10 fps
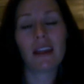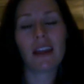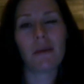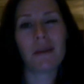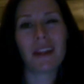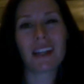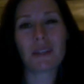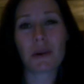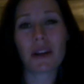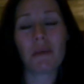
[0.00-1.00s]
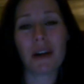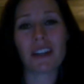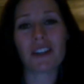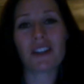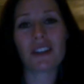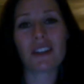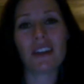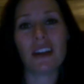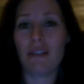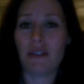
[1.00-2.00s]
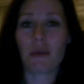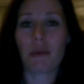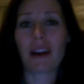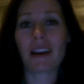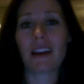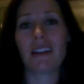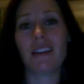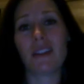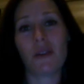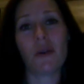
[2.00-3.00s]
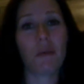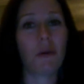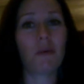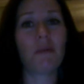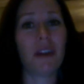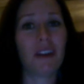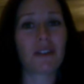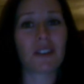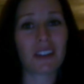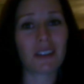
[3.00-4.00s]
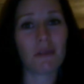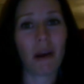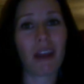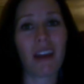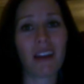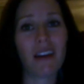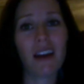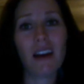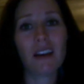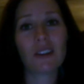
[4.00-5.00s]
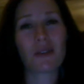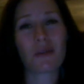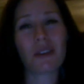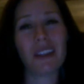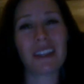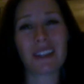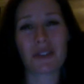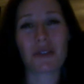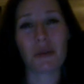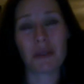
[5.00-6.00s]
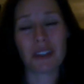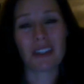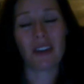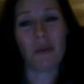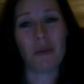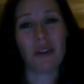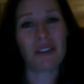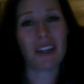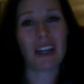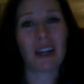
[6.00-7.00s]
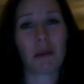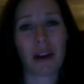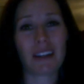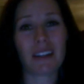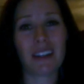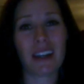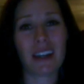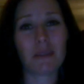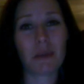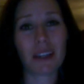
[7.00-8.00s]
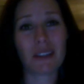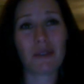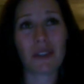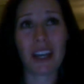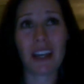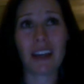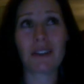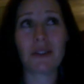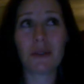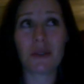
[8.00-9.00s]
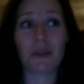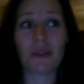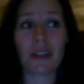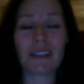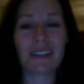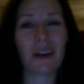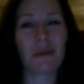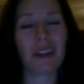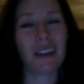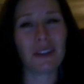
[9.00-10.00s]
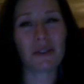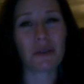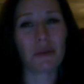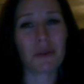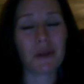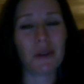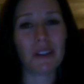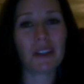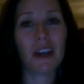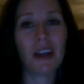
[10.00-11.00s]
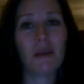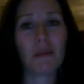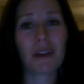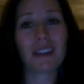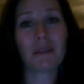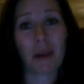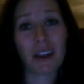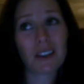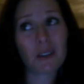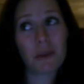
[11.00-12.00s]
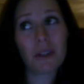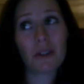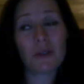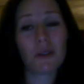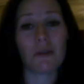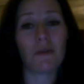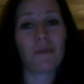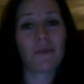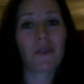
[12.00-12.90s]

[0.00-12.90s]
that's pretty much, if you were pregnant, the hormone would be in your system by then. So it really is a true result when you're taking a pregnancy test, because if you're taking it too soon, it's not really a true result, because it might just be too soon.